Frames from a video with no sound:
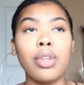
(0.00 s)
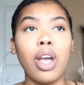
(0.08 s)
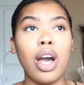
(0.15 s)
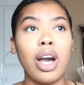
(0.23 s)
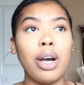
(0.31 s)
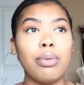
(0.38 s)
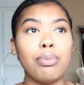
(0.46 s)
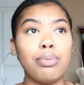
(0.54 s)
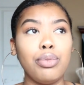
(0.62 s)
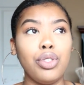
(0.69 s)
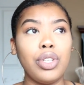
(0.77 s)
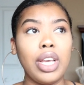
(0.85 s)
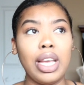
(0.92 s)

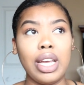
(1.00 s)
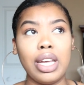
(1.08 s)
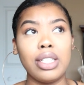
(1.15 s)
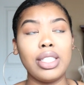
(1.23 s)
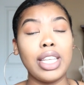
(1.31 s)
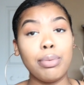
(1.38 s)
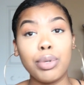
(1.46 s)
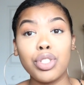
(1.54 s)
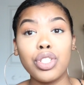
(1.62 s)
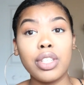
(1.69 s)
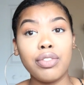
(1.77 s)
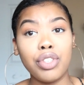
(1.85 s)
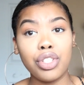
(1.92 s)
You can't take
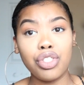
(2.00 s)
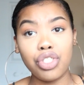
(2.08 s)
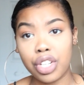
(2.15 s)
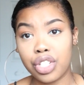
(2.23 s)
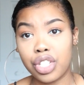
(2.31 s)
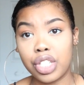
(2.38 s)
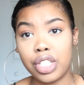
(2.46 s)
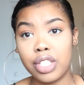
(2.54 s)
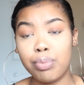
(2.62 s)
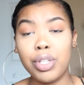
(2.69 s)
pictures of your instructors.